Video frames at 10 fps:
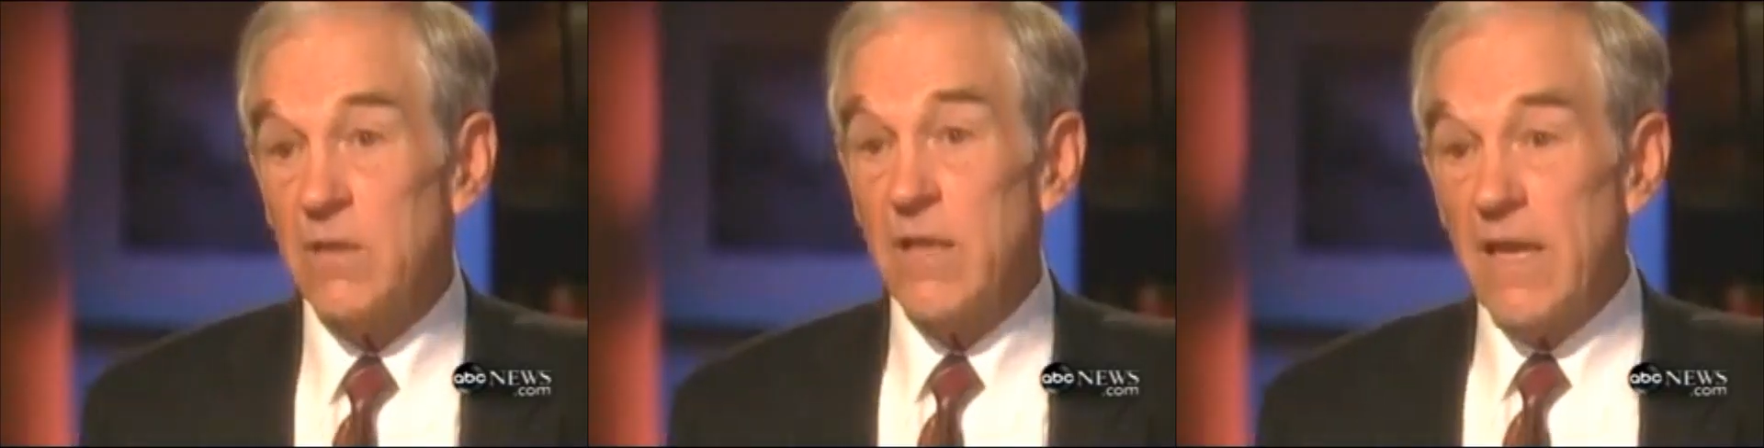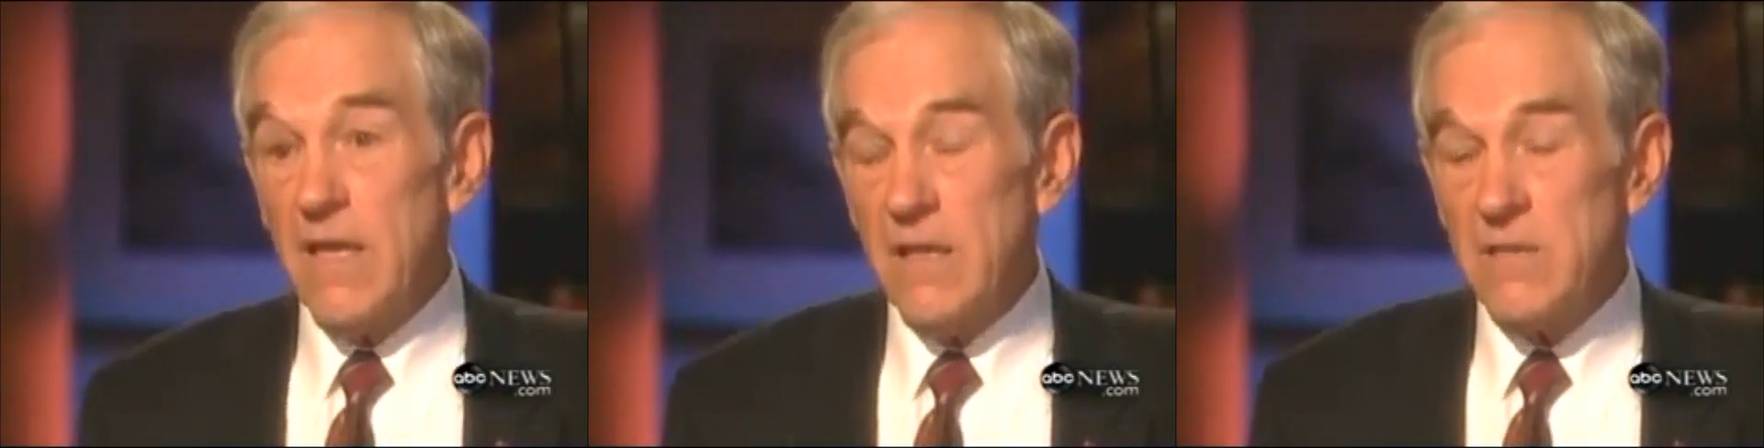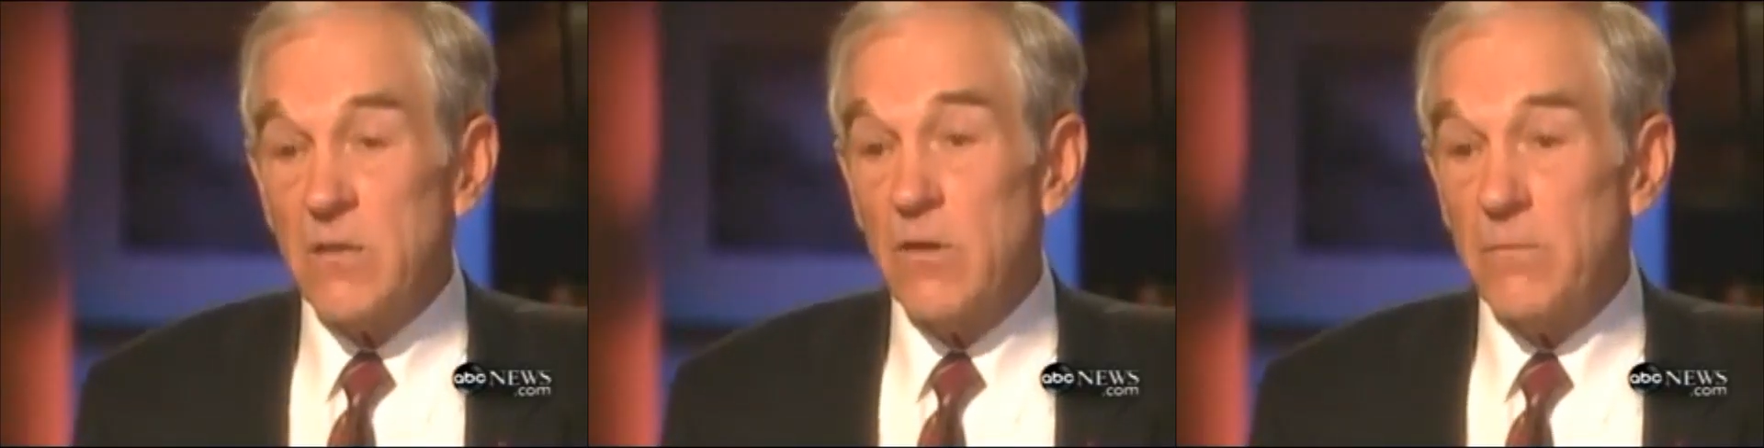Today,
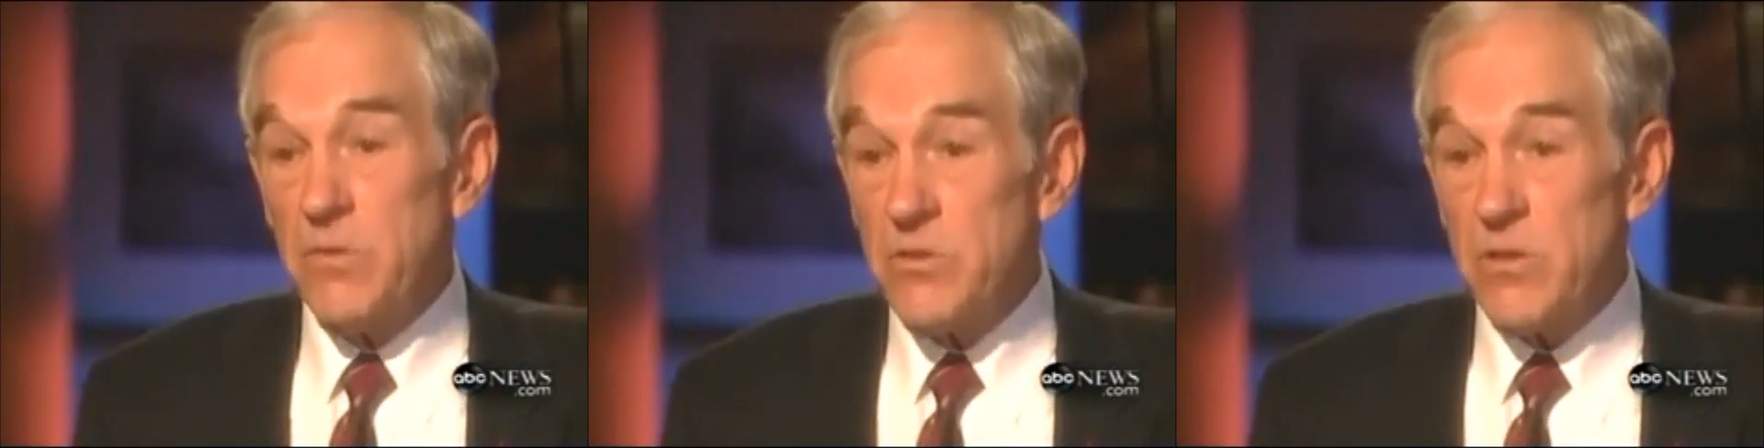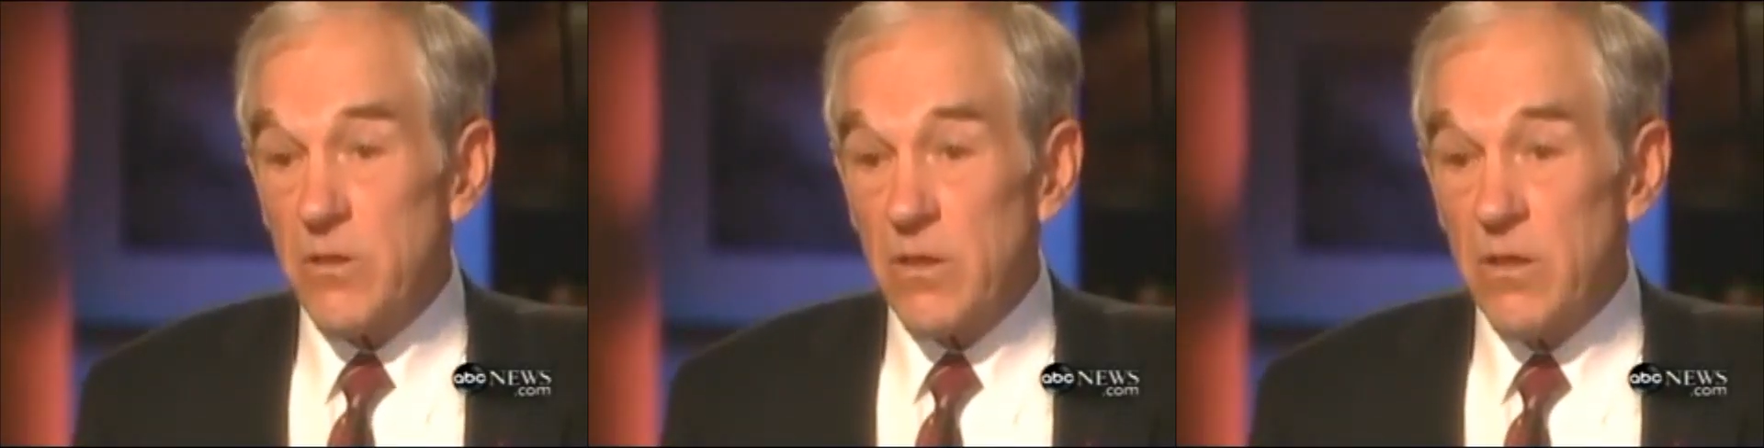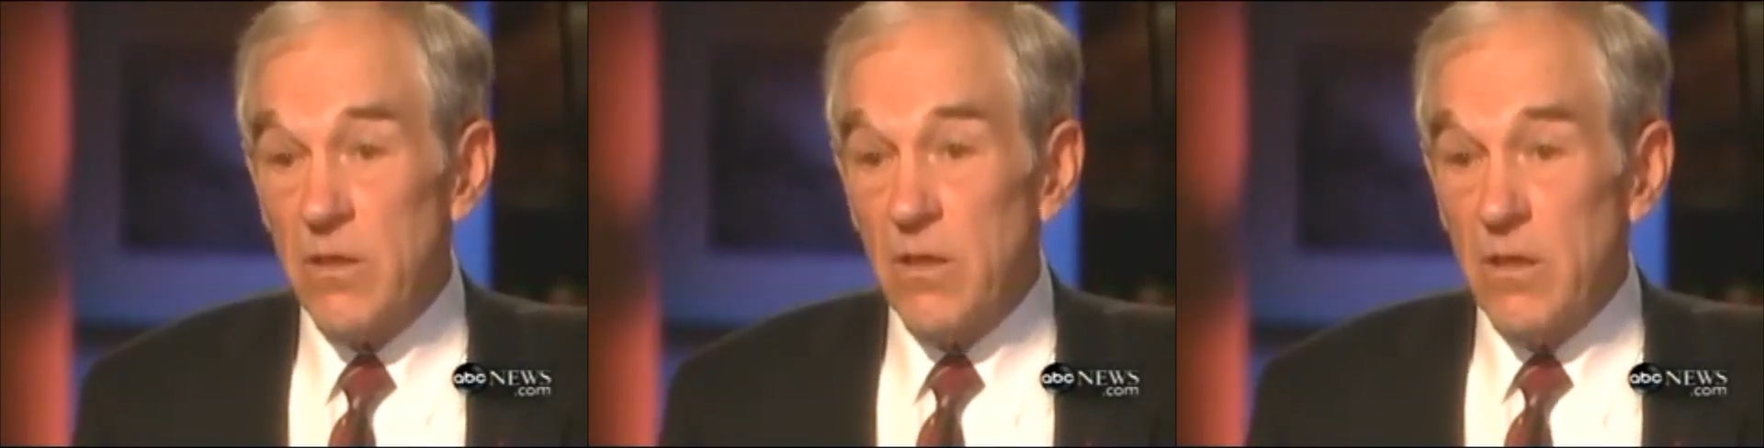it's gone berserk.
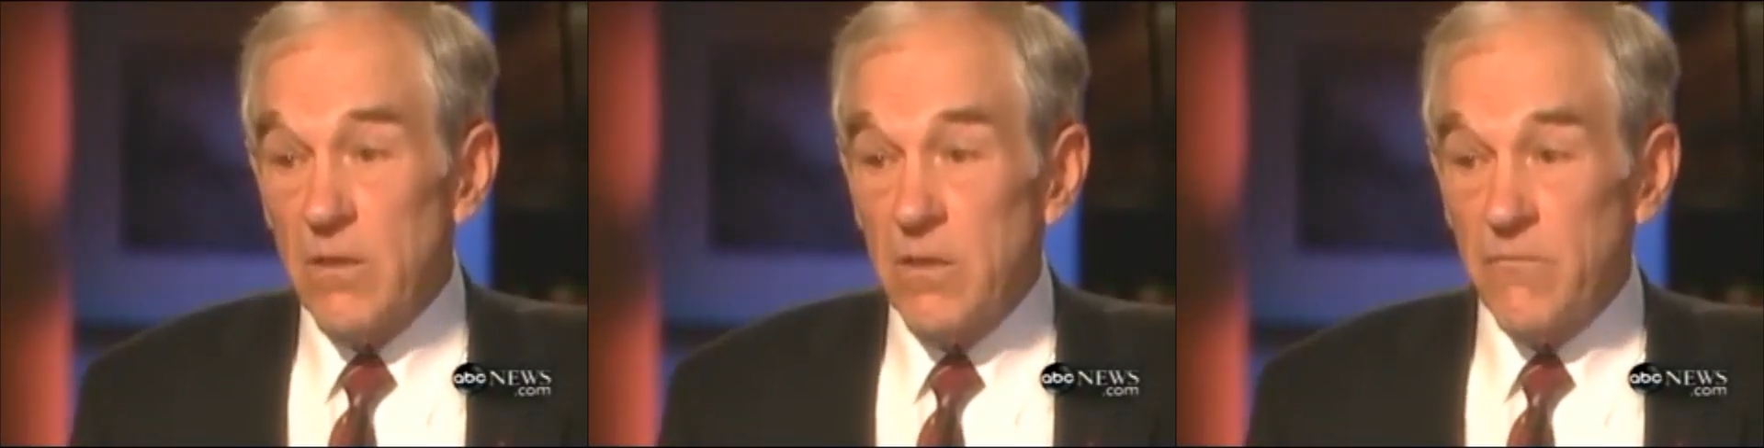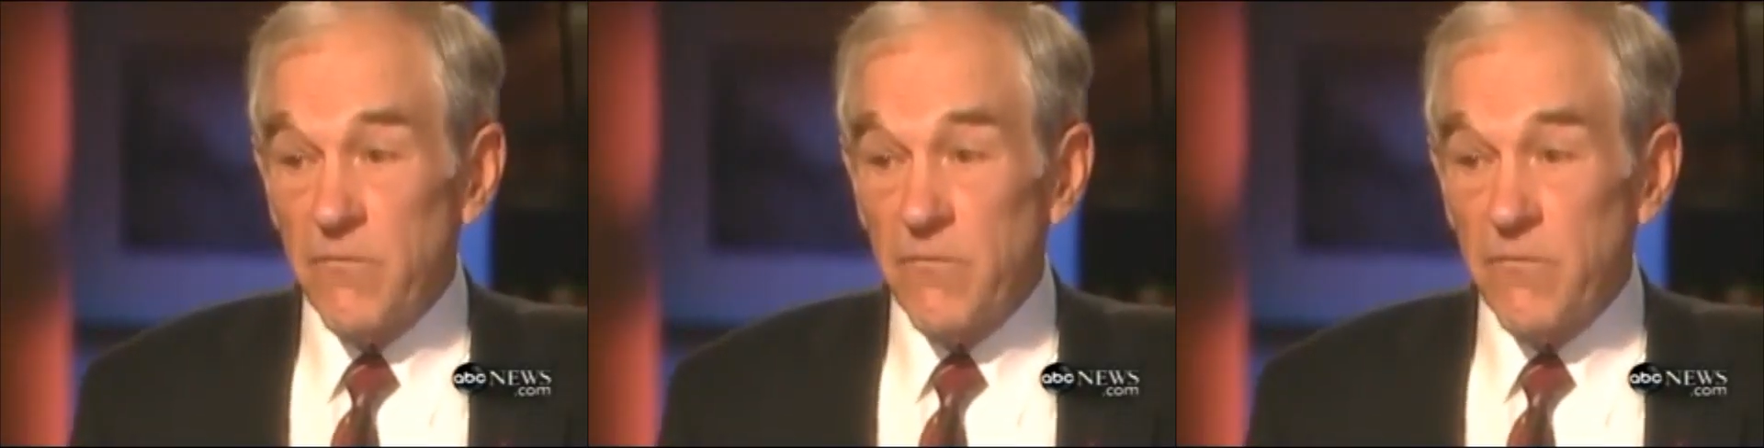The